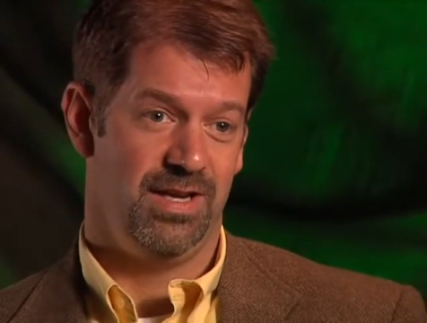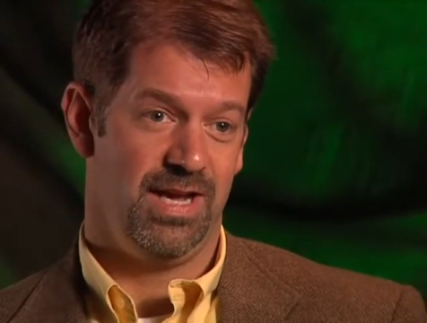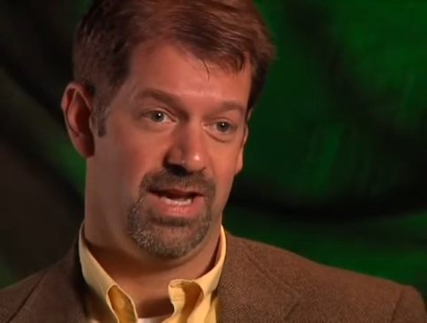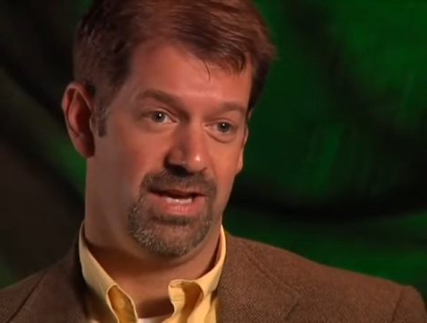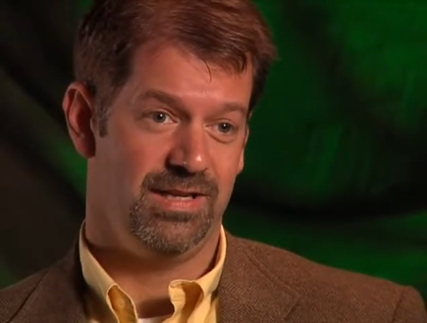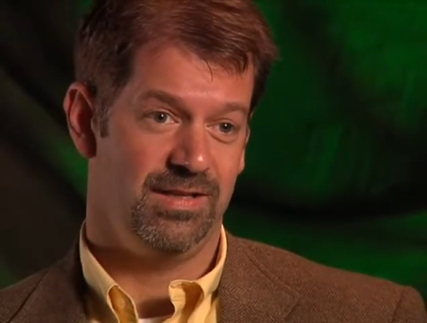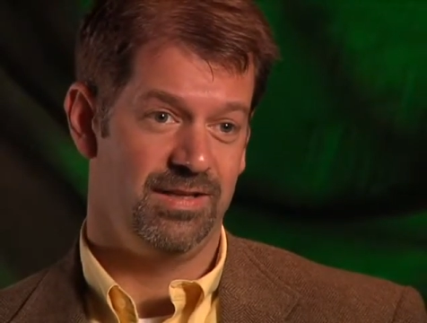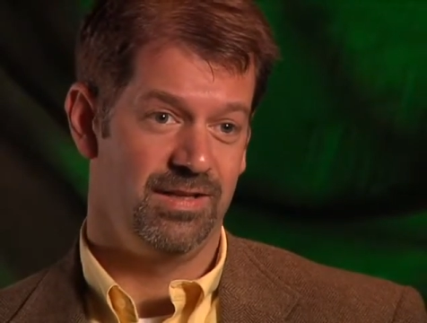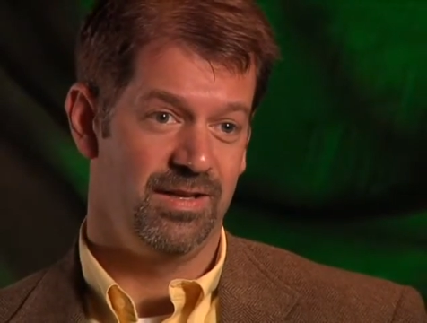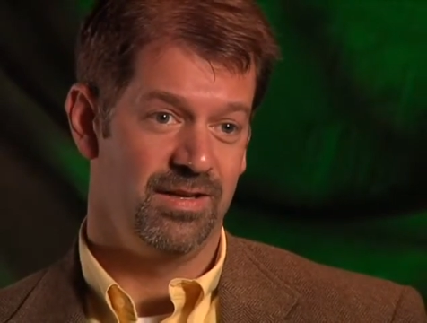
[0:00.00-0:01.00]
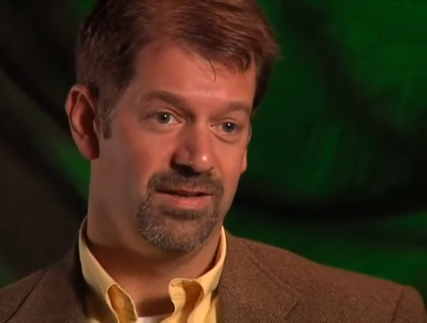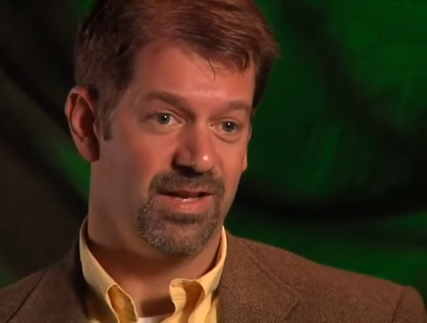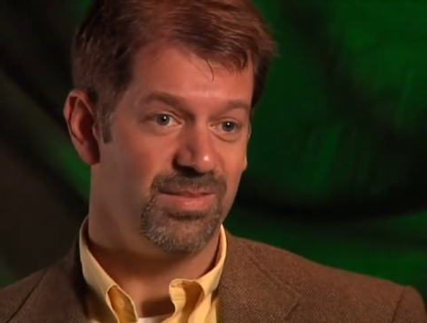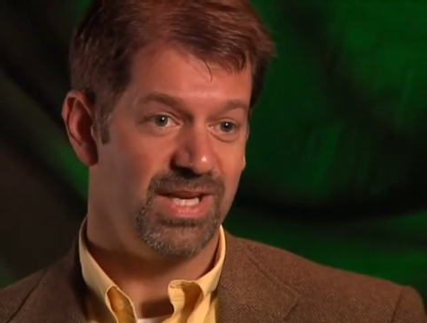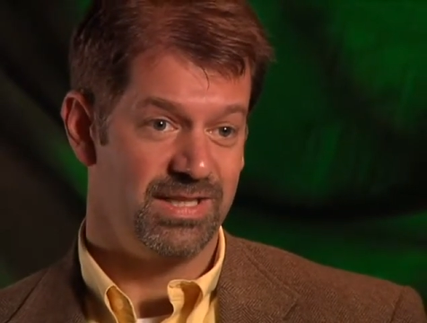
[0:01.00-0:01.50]
And
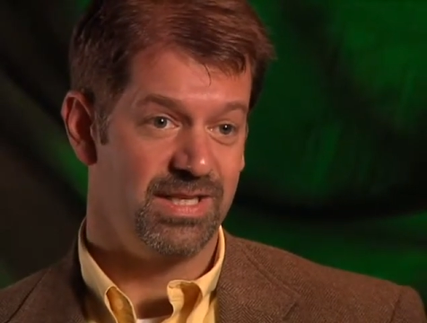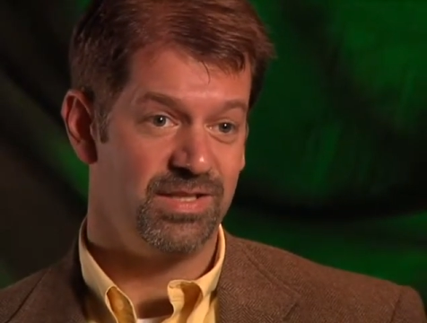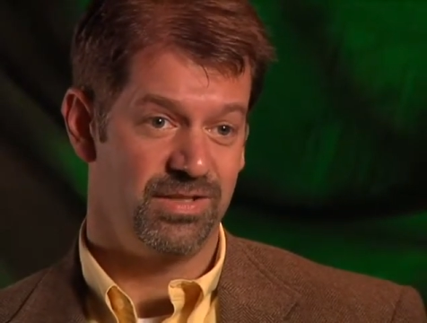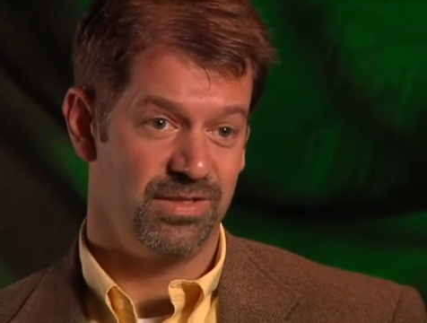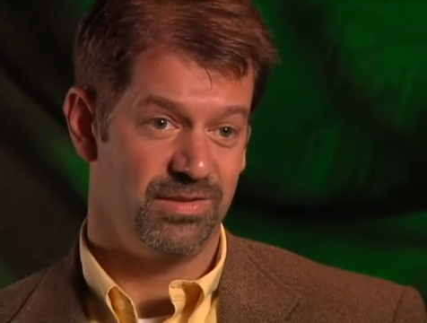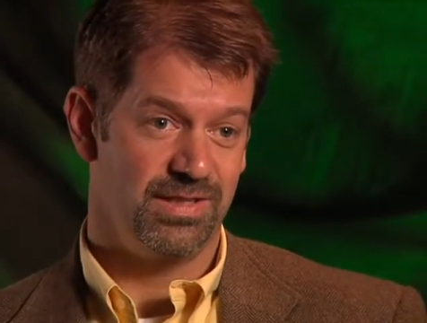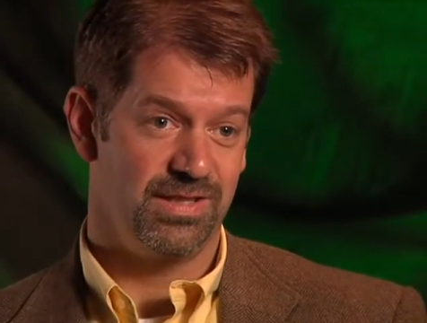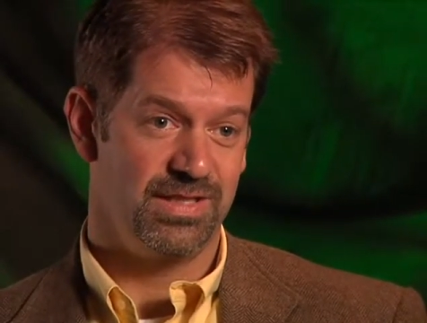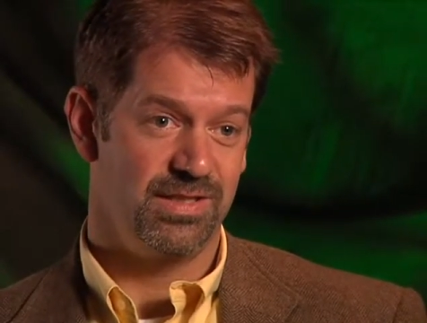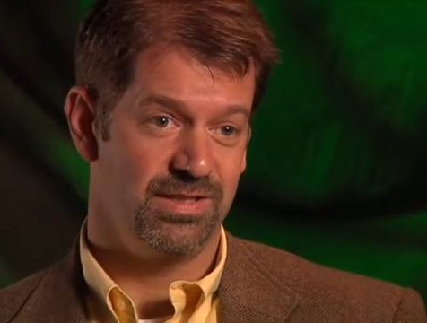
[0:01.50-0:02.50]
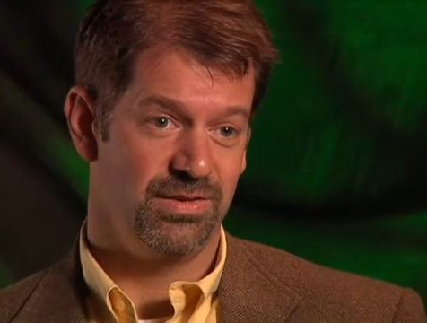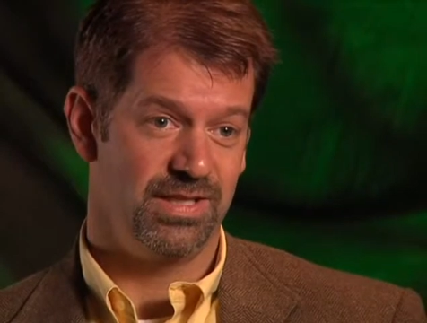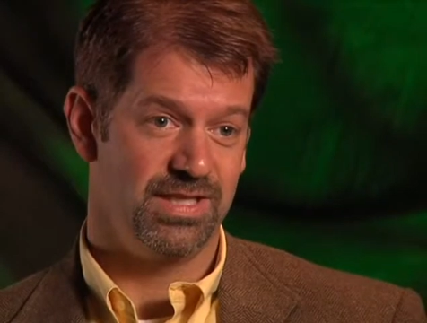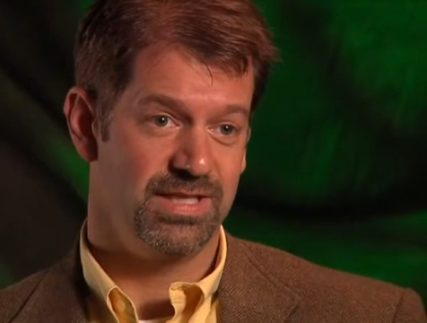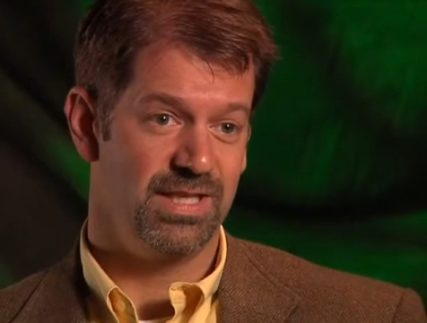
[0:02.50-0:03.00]
then pay attention to it, listen to it,
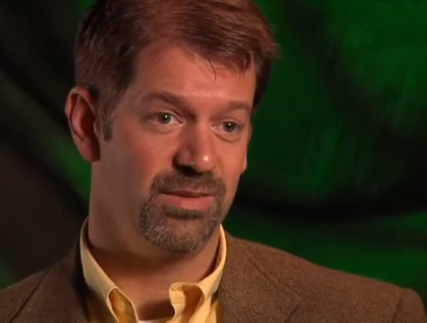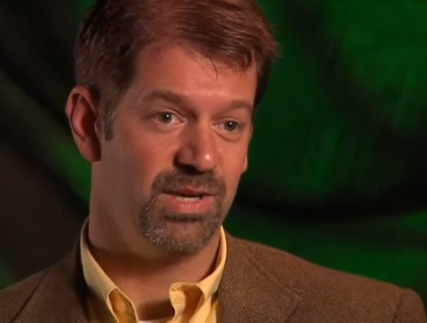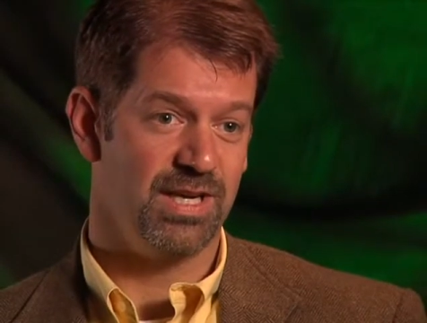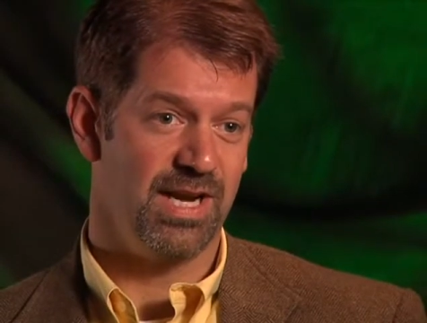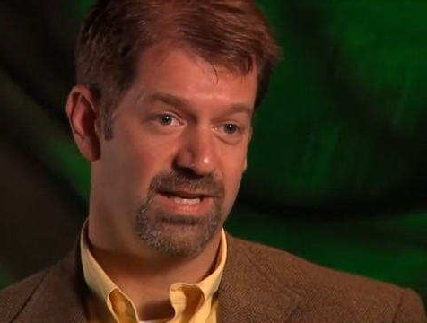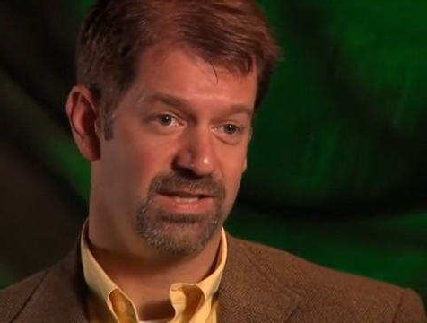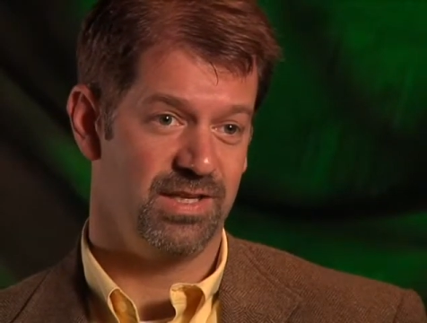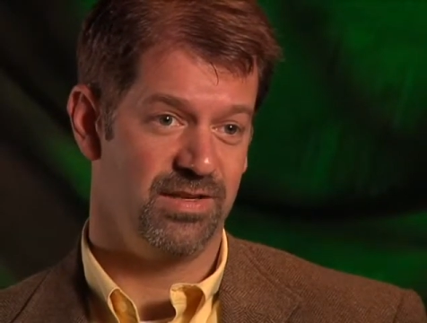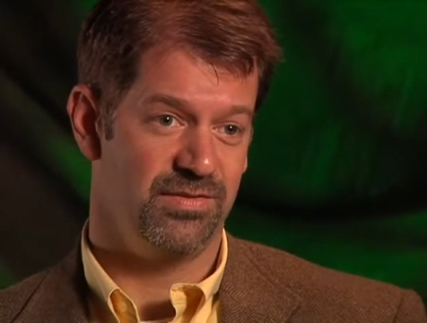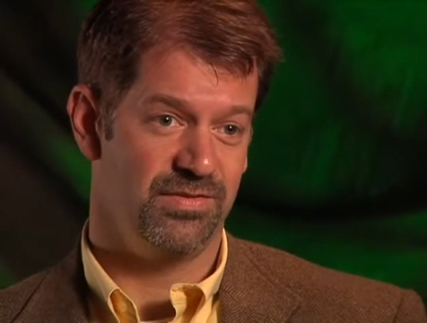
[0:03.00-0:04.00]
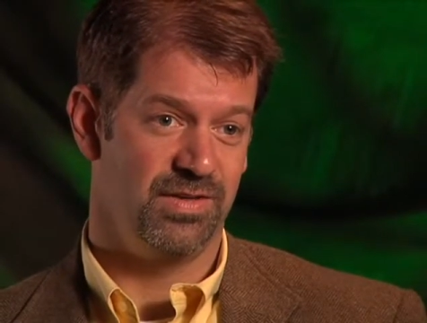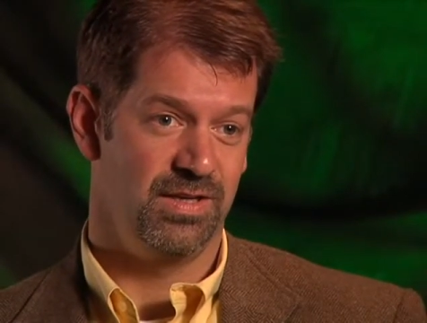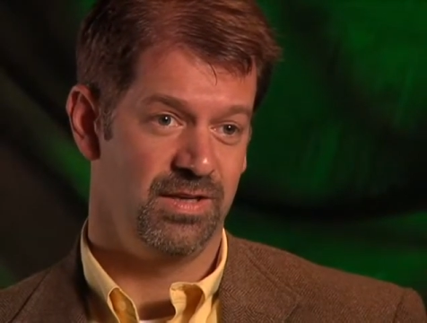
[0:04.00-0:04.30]
and see what kinds of